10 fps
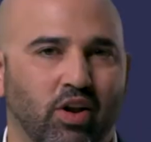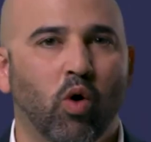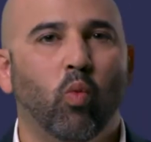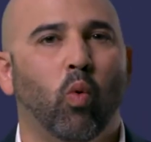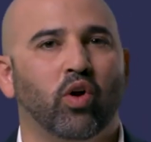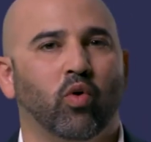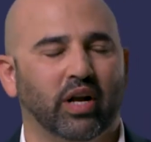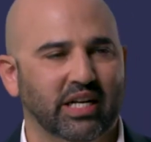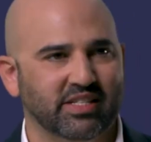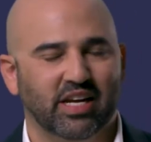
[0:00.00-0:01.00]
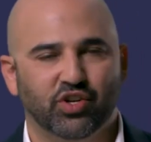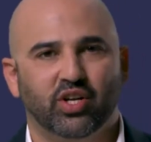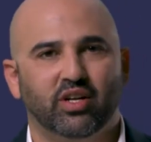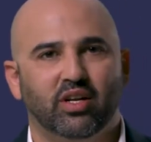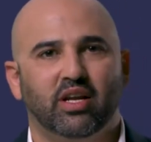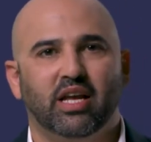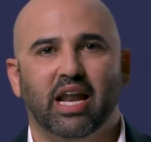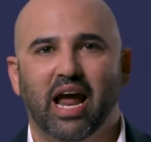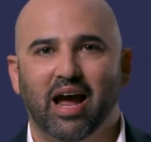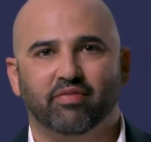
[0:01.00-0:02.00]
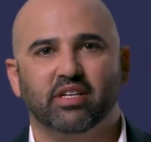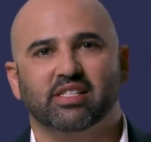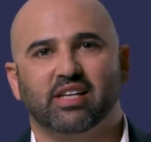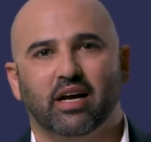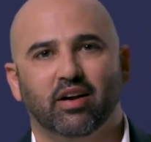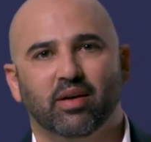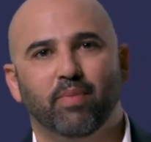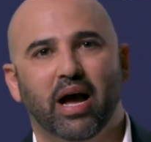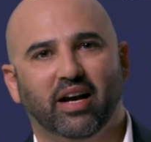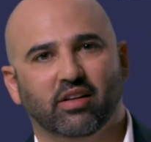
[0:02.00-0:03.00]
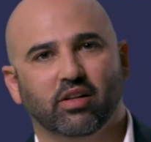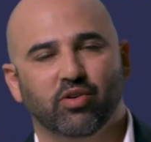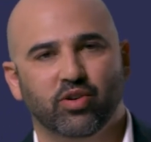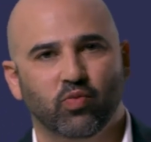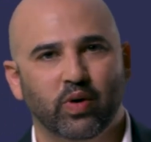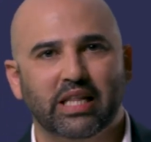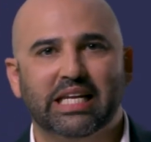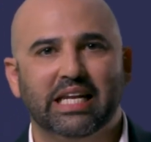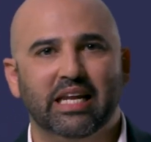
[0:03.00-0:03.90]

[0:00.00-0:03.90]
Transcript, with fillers: No one organization can have the desired impact alone. You really